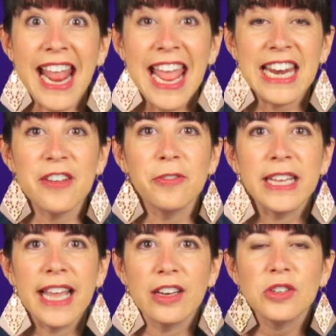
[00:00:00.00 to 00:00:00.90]
And if
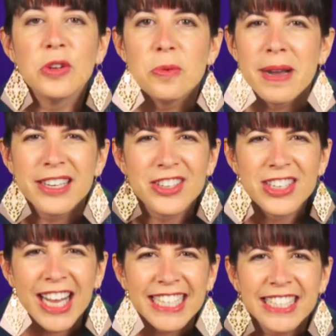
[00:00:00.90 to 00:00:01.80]
we get too much
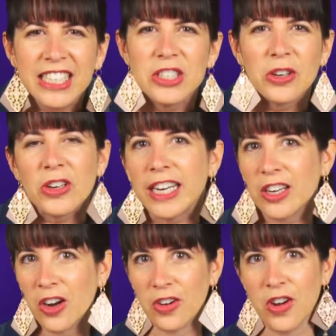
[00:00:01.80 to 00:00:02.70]
dust and dirt
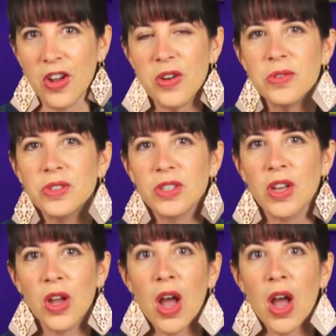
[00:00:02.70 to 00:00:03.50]
in our nose,